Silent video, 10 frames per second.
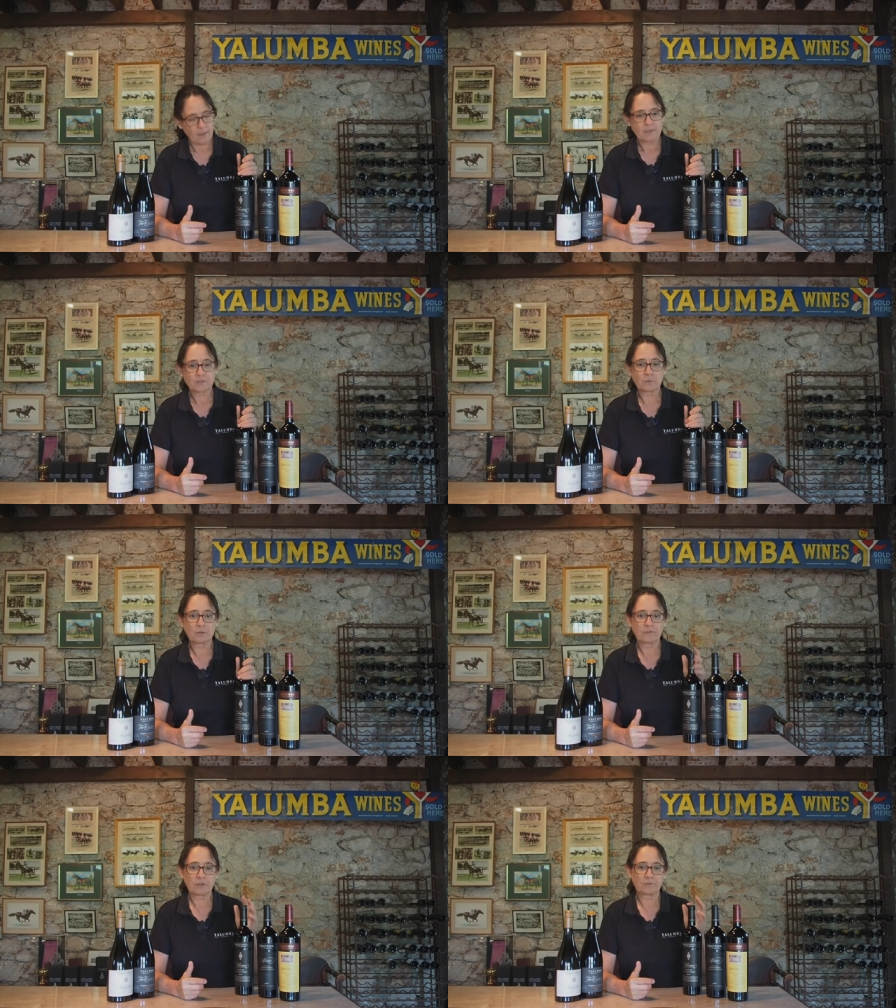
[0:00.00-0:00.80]
So
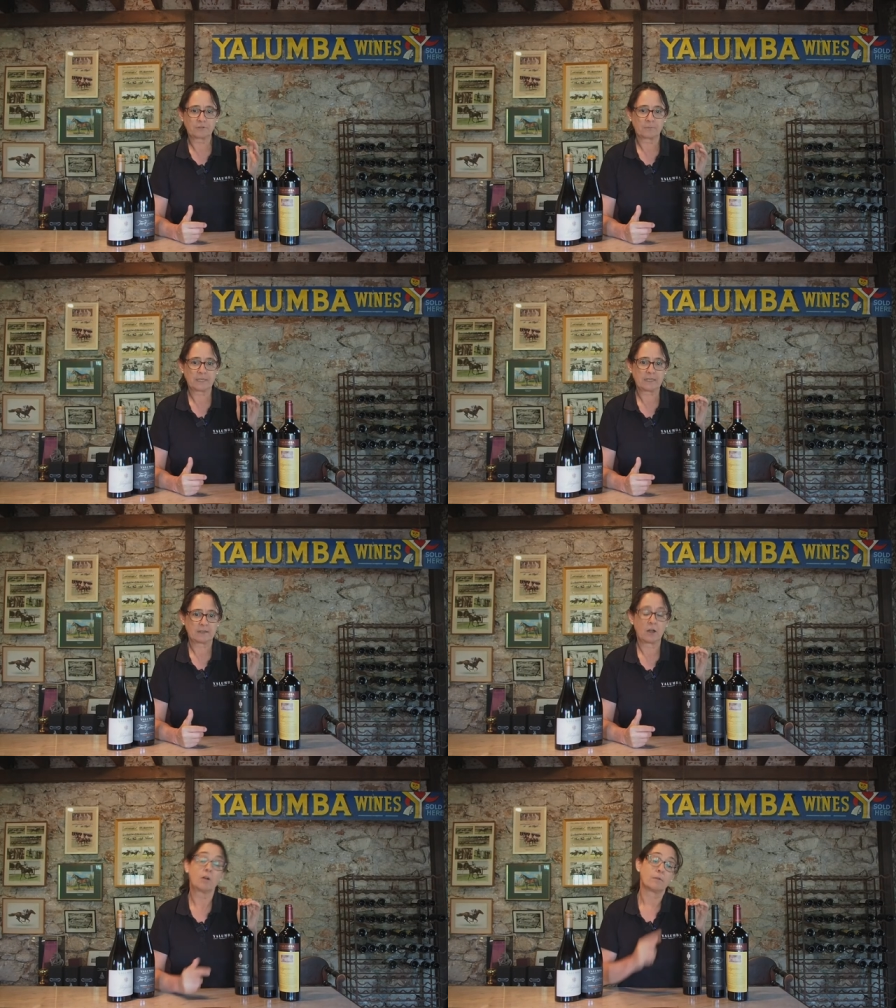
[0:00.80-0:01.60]
moving on from the,
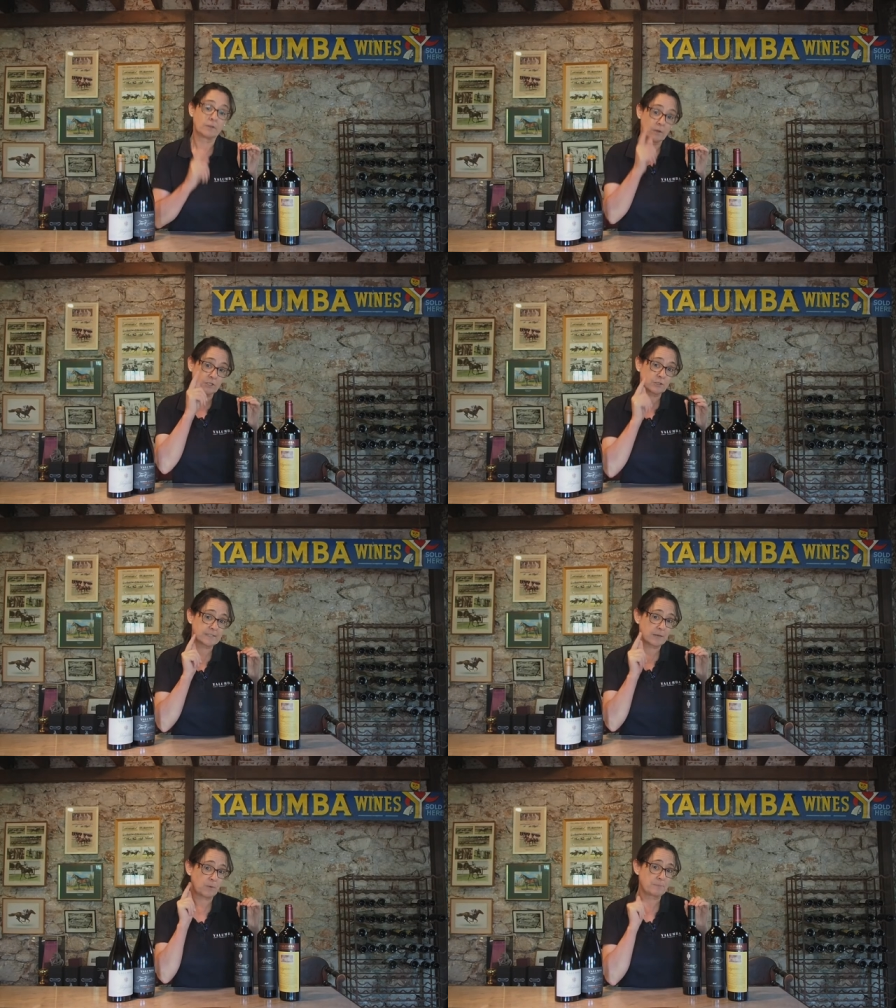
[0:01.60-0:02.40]
oh, no, I should
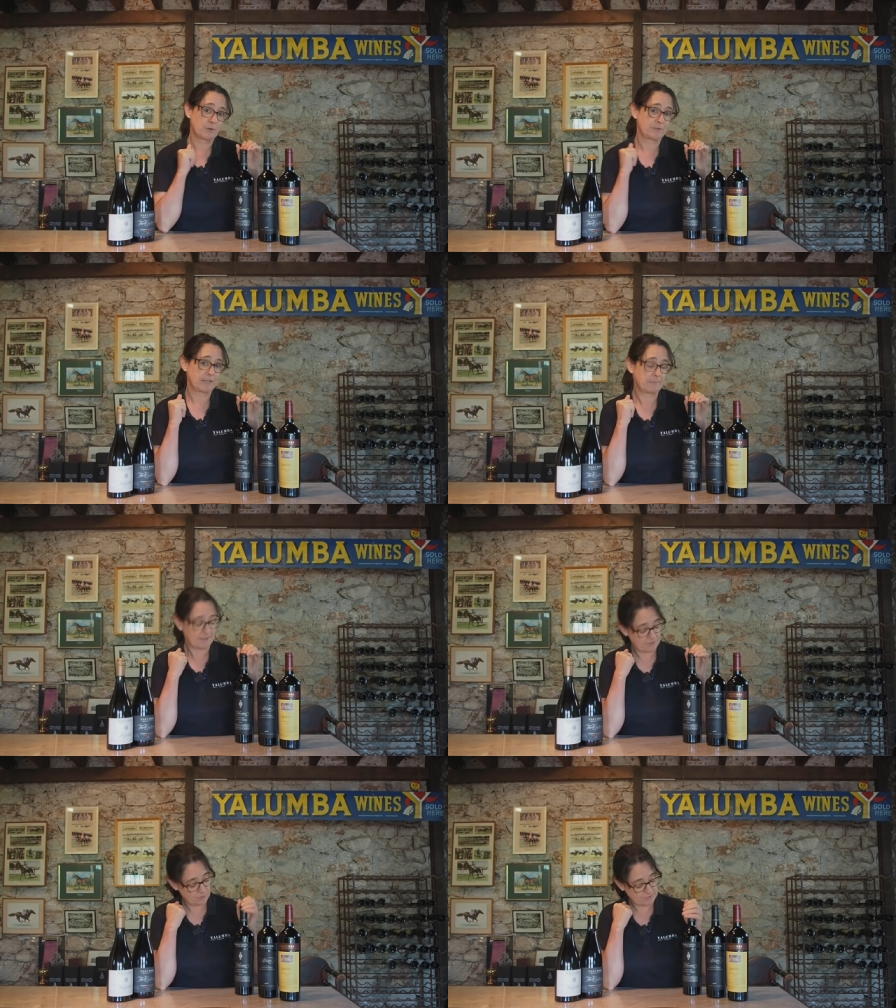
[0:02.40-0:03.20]
say one more thing
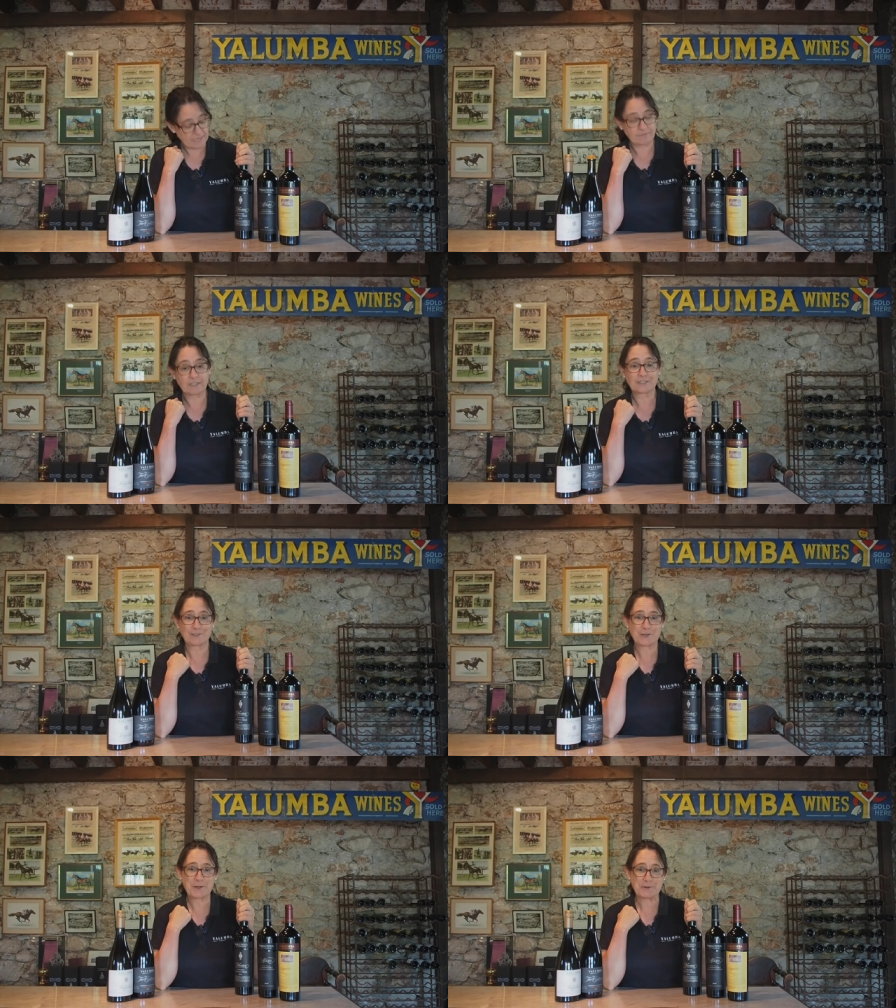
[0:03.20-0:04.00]
about the Octavius and
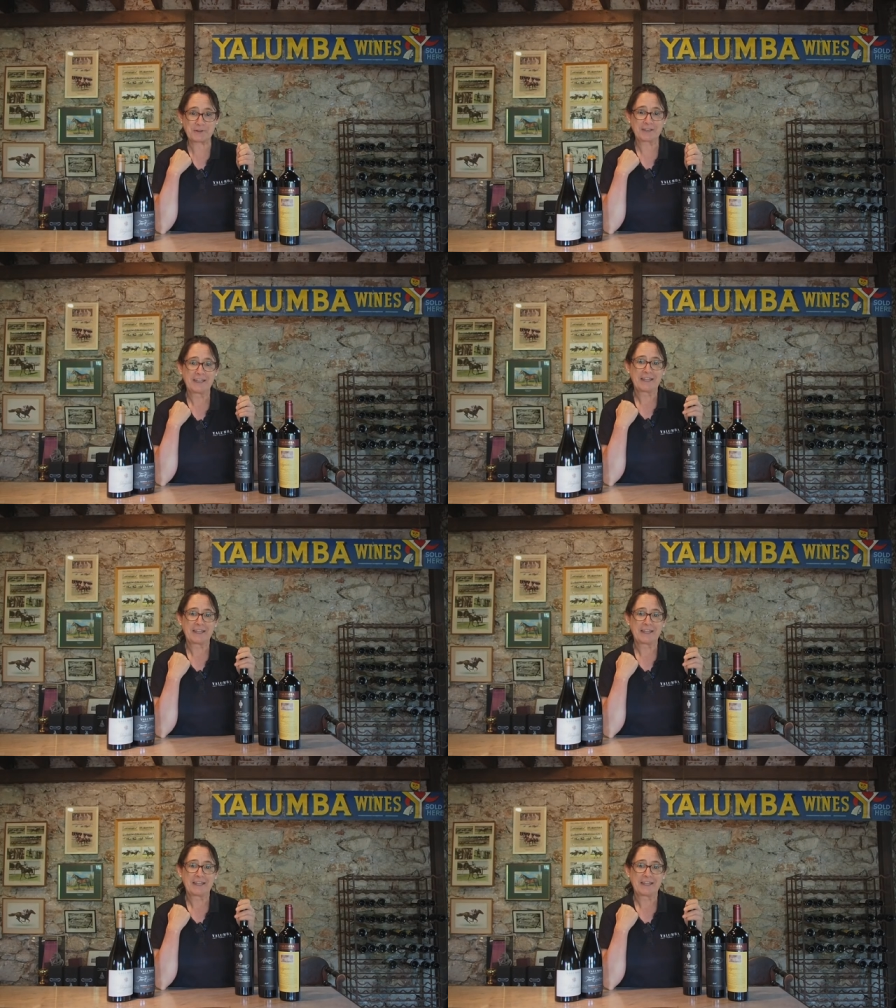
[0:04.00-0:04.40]
the oak.